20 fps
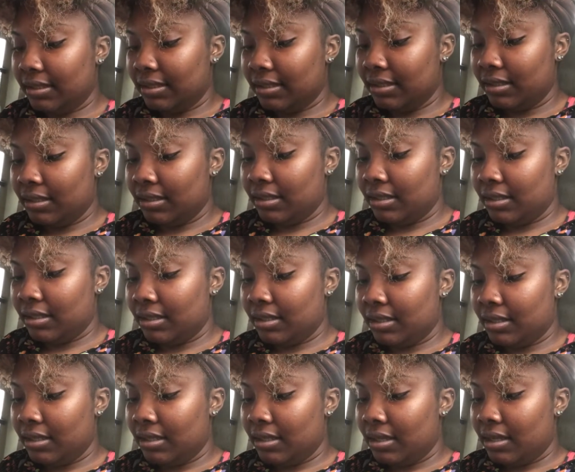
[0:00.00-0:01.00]

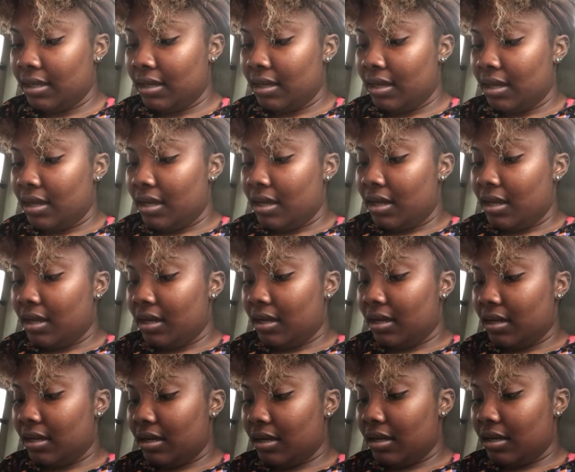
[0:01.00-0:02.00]

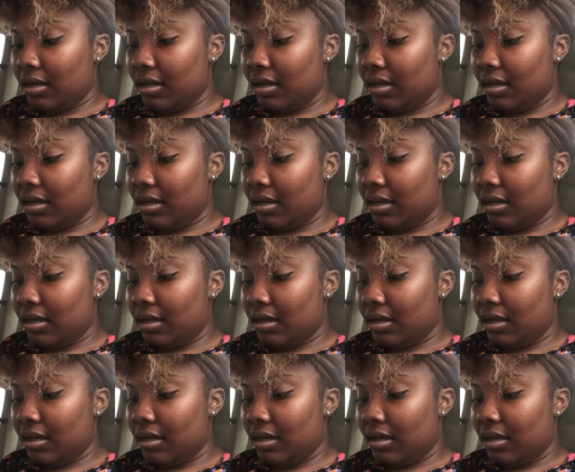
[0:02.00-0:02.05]
No one is speaking in this clip.